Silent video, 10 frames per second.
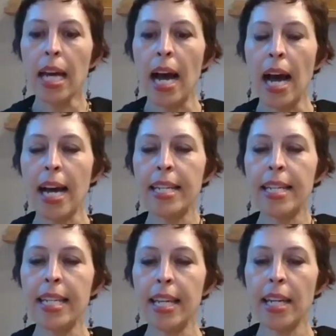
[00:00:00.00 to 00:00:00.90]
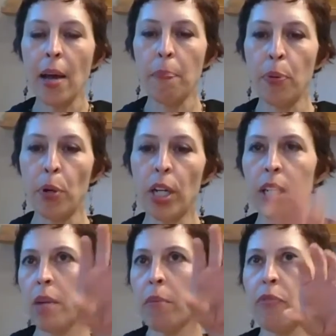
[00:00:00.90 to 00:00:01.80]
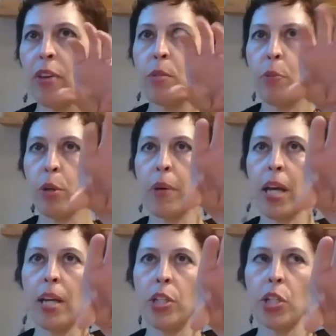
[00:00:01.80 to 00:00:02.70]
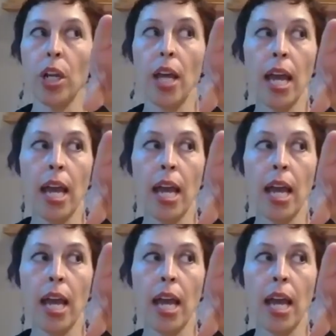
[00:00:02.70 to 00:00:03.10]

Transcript: I sent I put it on my Facebook page. Mm-hmm.